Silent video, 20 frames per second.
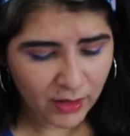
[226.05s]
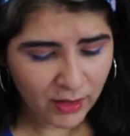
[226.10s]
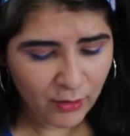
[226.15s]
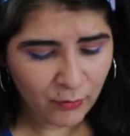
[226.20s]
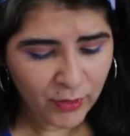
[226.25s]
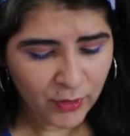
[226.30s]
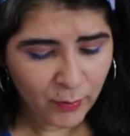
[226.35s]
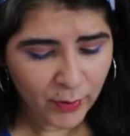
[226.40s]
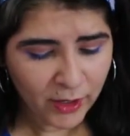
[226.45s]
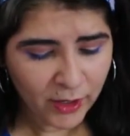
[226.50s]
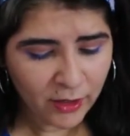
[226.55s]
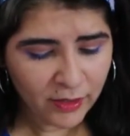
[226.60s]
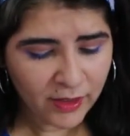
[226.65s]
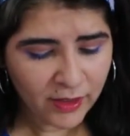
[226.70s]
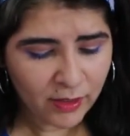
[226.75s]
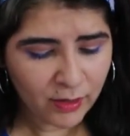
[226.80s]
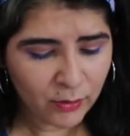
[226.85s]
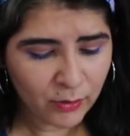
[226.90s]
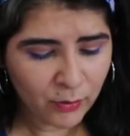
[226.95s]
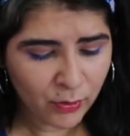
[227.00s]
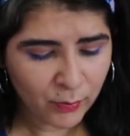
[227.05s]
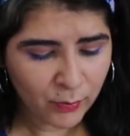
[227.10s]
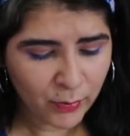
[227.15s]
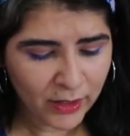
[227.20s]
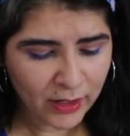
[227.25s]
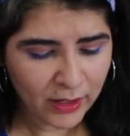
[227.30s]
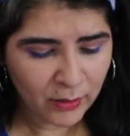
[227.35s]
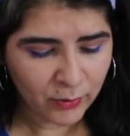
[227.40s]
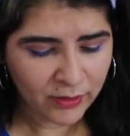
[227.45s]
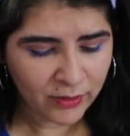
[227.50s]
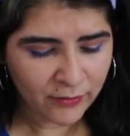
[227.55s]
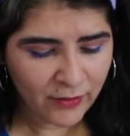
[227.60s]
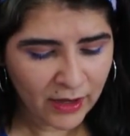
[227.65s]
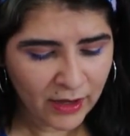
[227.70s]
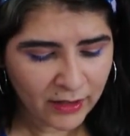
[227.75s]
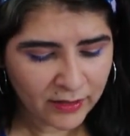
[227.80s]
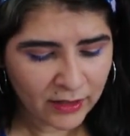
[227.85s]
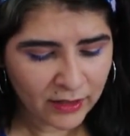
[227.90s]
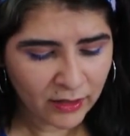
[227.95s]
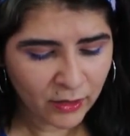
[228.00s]
If we pair this loose braid with the
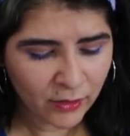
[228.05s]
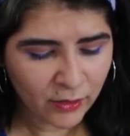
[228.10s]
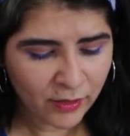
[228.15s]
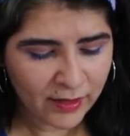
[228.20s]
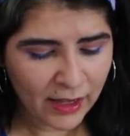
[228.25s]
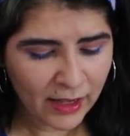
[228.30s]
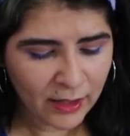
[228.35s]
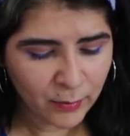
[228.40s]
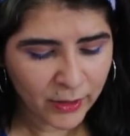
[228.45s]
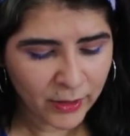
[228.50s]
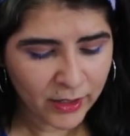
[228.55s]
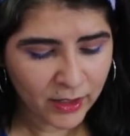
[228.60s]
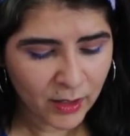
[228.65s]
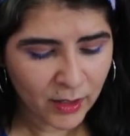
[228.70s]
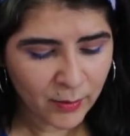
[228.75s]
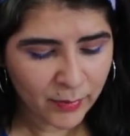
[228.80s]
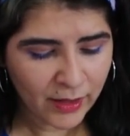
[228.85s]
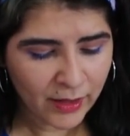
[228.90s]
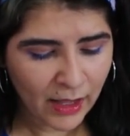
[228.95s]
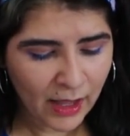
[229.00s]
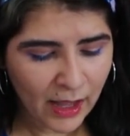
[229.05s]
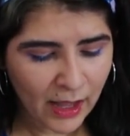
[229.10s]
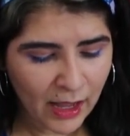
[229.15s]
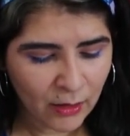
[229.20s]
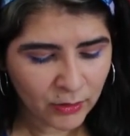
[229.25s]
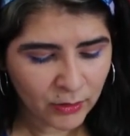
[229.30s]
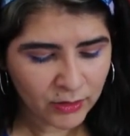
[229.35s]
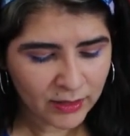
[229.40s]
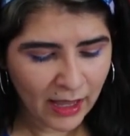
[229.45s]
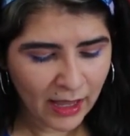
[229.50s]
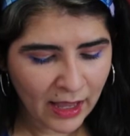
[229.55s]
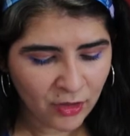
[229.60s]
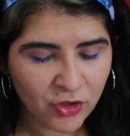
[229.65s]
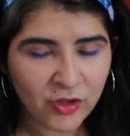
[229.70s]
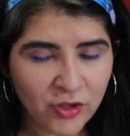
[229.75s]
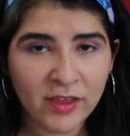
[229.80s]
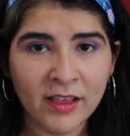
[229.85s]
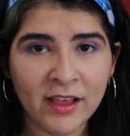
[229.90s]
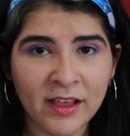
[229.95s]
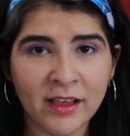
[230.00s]
fact that her side braid comes out as
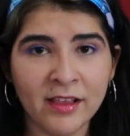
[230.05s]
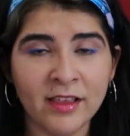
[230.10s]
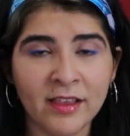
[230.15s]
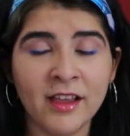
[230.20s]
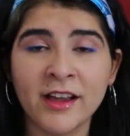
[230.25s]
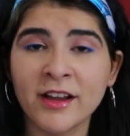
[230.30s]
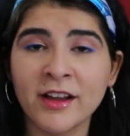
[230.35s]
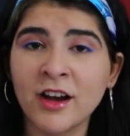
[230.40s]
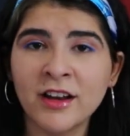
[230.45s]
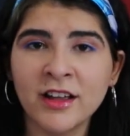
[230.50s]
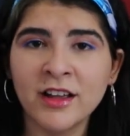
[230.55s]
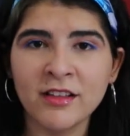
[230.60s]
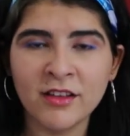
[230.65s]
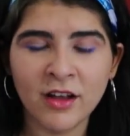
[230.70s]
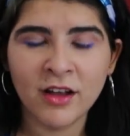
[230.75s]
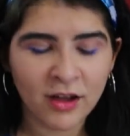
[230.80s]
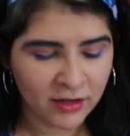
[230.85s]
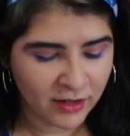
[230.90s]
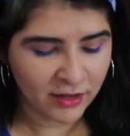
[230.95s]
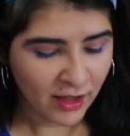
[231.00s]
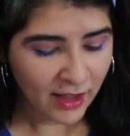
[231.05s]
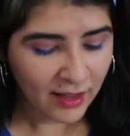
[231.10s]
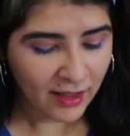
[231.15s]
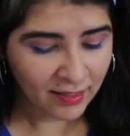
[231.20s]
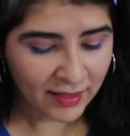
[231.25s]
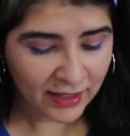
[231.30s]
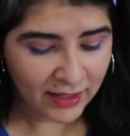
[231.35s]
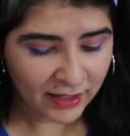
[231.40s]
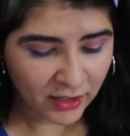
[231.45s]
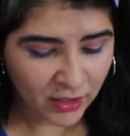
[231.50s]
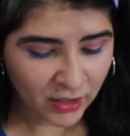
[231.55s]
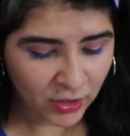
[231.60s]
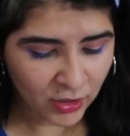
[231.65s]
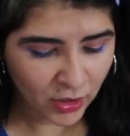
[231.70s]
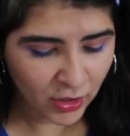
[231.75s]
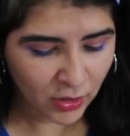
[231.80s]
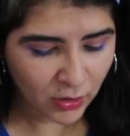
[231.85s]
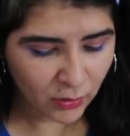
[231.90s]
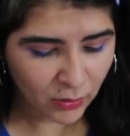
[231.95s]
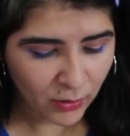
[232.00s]
she sings the iconic song Let It
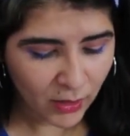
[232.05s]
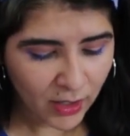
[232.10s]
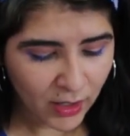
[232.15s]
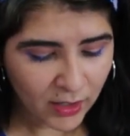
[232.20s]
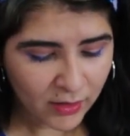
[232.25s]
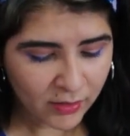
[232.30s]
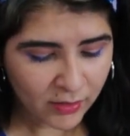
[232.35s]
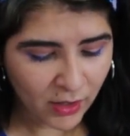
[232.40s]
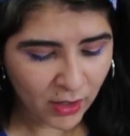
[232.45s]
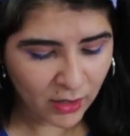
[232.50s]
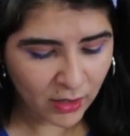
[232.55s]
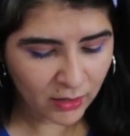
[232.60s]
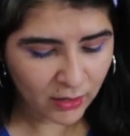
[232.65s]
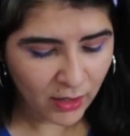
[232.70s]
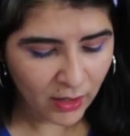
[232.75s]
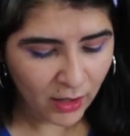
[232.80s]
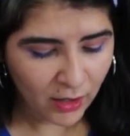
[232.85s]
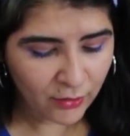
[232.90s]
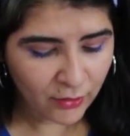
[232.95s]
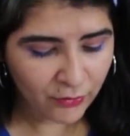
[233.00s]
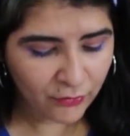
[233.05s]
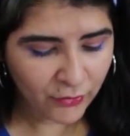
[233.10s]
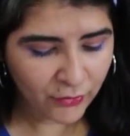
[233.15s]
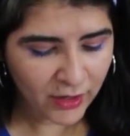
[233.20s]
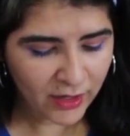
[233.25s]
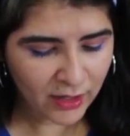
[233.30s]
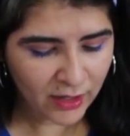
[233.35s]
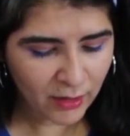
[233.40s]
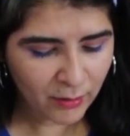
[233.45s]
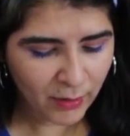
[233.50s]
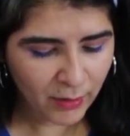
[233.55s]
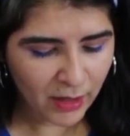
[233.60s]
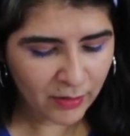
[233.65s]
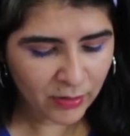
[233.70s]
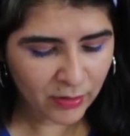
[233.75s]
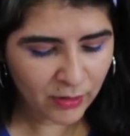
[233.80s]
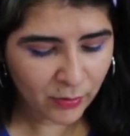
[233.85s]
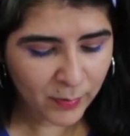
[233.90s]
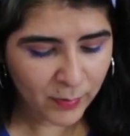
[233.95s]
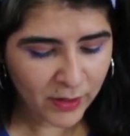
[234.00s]
Go, a song of freedom
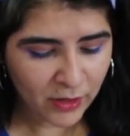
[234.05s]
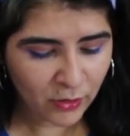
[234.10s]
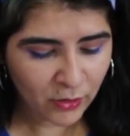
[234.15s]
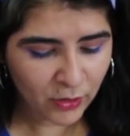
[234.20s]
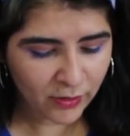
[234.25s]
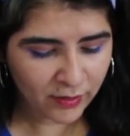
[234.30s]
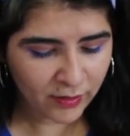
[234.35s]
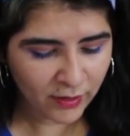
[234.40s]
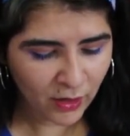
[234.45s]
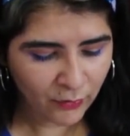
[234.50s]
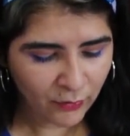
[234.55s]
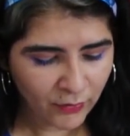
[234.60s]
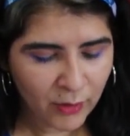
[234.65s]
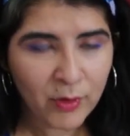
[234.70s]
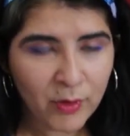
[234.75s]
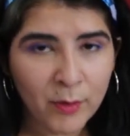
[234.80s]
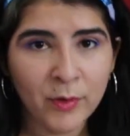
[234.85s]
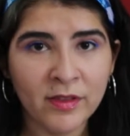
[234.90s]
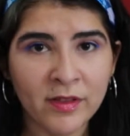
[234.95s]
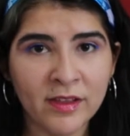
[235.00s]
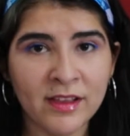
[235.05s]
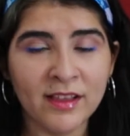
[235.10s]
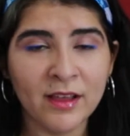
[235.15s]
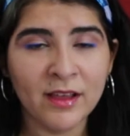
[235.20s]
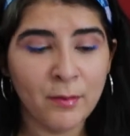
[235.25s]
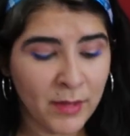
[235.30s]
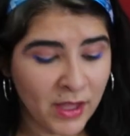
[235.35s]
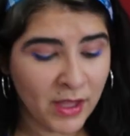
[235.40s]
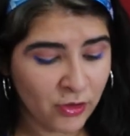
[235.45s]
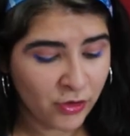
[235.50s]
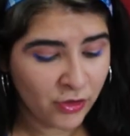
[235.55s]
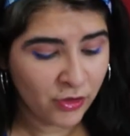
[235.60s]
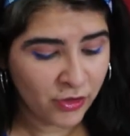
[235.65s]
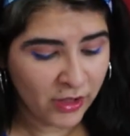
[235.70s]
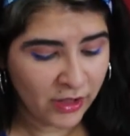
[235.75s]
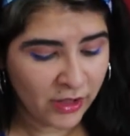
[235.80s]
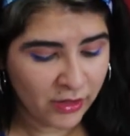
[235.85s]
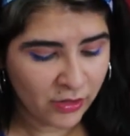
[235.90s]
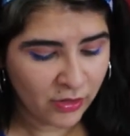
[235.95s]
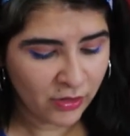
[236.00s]
and just being yourself, it represents a major
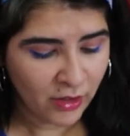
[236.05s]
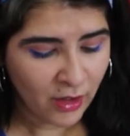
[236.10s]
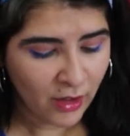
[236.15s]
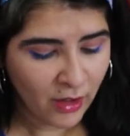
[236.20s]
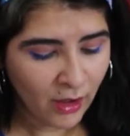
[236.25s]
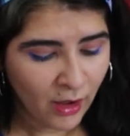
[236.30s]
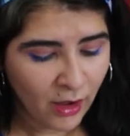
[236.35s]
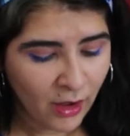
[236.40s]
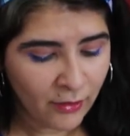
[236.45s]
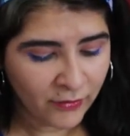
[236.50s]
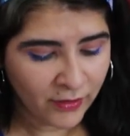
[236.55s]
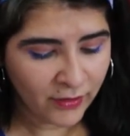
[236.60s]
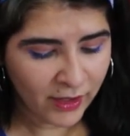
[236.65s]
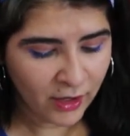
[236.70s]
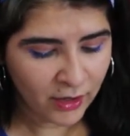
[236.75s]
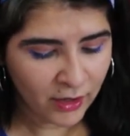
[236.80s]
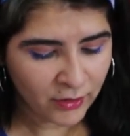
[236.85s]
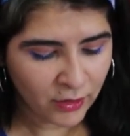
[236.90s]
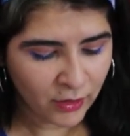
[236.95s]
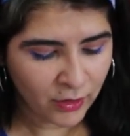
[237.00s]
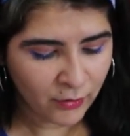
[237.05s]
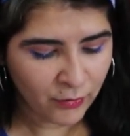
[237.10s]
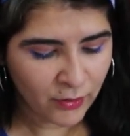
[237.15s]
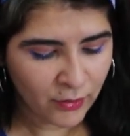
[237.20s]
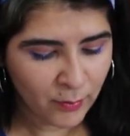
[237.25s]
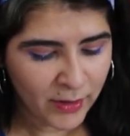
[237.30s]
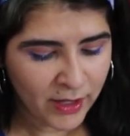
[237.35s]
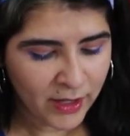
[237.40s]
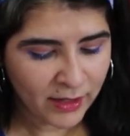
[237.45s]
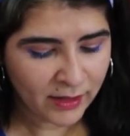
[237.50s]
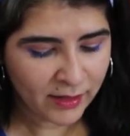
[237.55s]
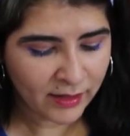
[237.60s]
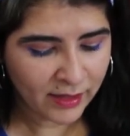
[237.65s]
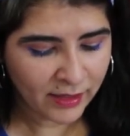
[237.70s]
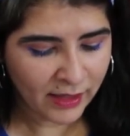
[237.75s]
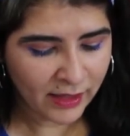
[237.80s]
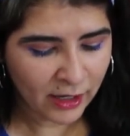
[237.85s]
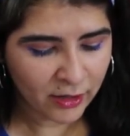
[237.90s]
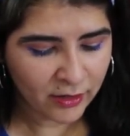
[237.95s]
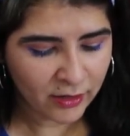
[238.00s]
change of character from being a
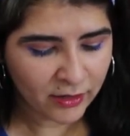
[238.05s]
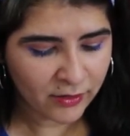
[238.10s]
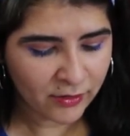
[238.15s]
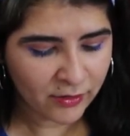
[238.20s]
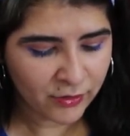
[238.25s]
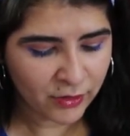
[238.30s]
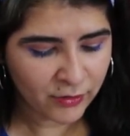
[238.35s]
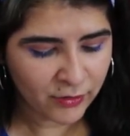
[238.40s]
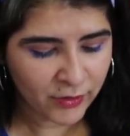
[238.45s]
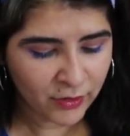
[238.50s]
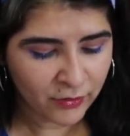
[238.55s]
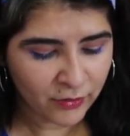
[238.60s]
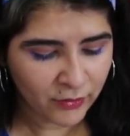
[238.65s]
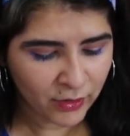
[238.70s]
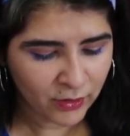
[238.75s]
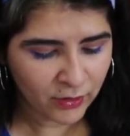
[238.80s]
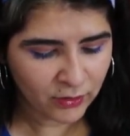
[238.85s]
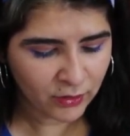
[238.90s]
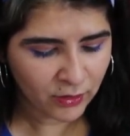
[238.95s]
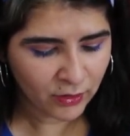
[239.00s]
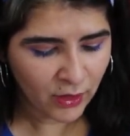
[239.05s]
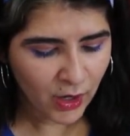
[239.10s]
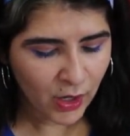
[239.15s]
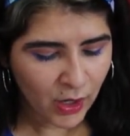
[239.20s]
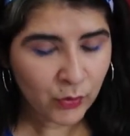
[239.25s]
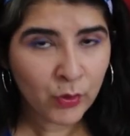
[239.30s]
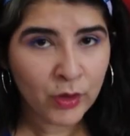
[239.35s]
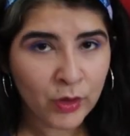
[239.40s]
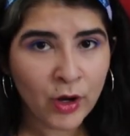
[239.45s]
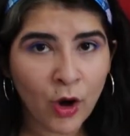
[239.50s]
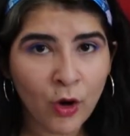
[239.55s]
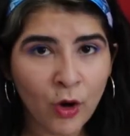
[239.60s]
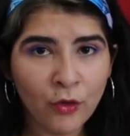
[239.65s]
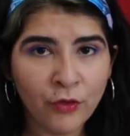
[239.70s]
scared, conservative girl to an